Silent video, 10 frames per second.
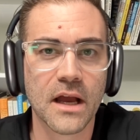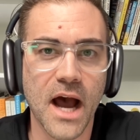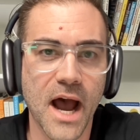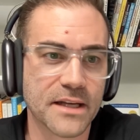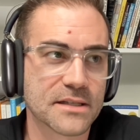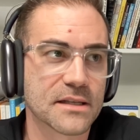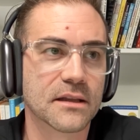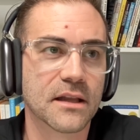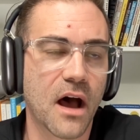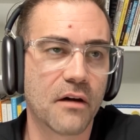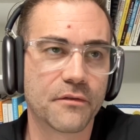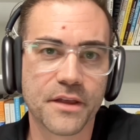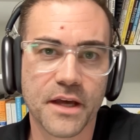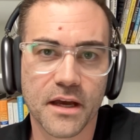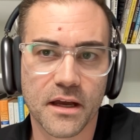I just loved
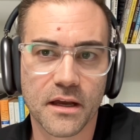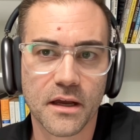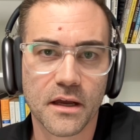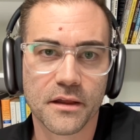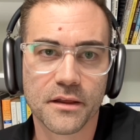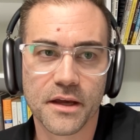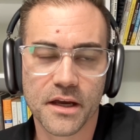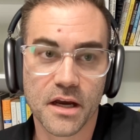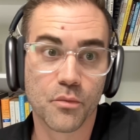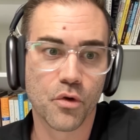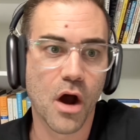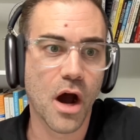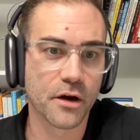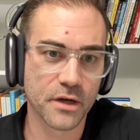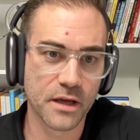the
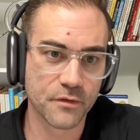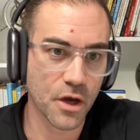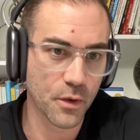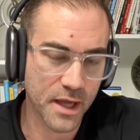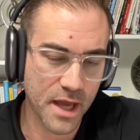camaraderie of going